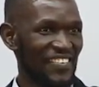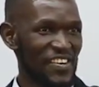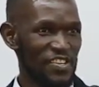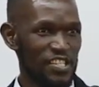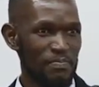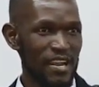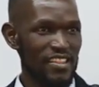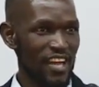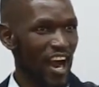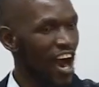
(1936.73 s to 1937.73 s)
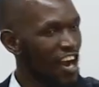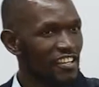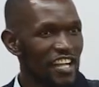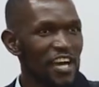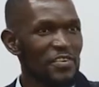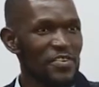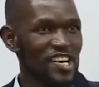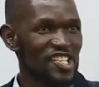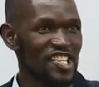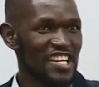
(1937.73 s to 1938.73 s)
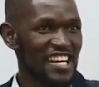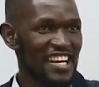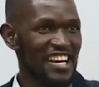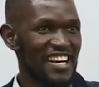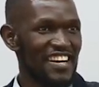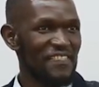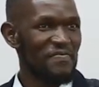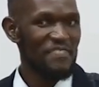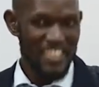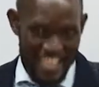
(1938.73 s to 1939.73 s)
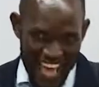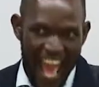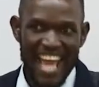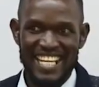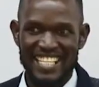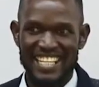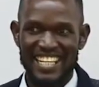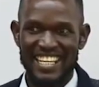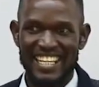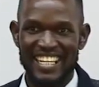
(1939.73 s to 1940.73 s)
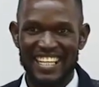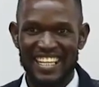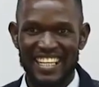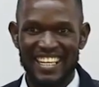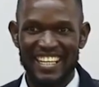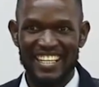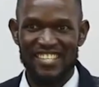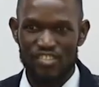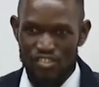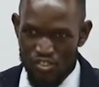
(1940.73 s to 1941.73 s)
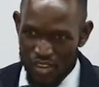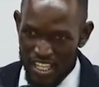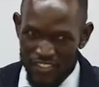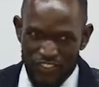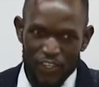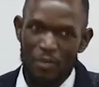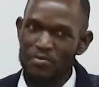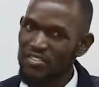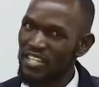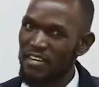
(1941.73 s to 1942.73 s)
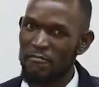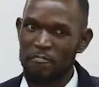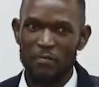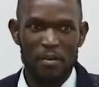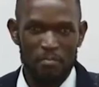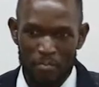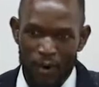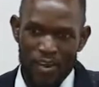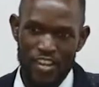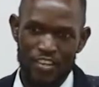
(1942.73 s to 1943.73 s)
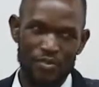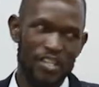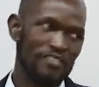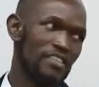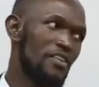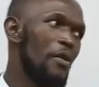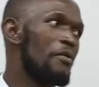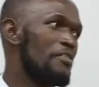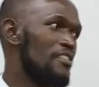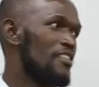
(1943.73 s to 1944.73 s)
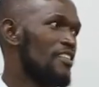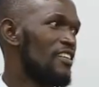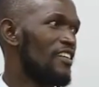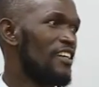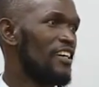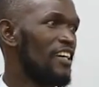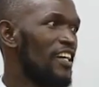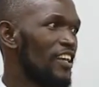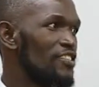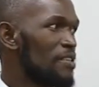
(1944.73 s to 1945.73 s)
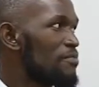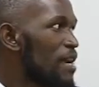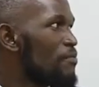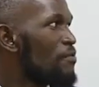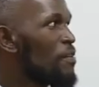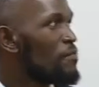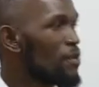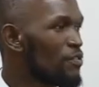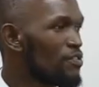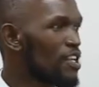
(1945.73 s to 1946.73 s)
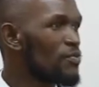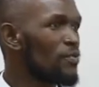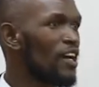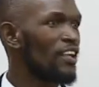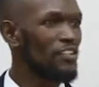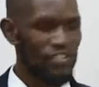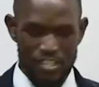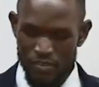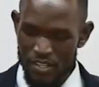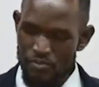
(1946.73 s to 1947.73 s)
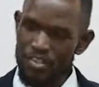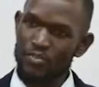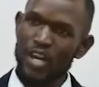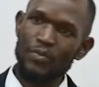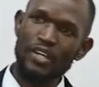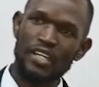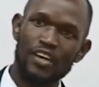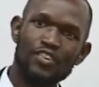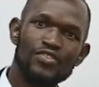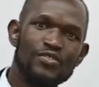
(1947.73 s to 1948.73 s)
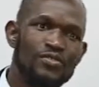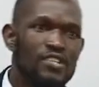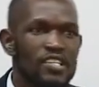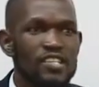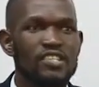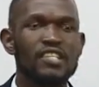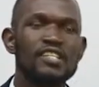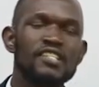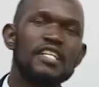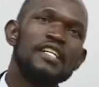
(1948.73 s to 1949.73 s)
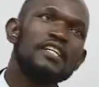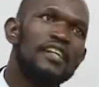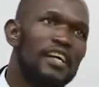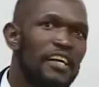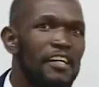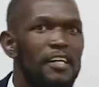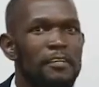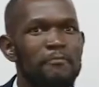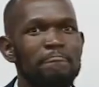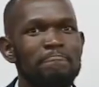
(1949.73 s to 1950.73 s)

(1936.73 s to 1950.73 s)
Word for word: when you speak their heart language, that transforms them more than you'll ever know. You know, sometimes people say, well, you see, the reason why we cannot do this, it uh,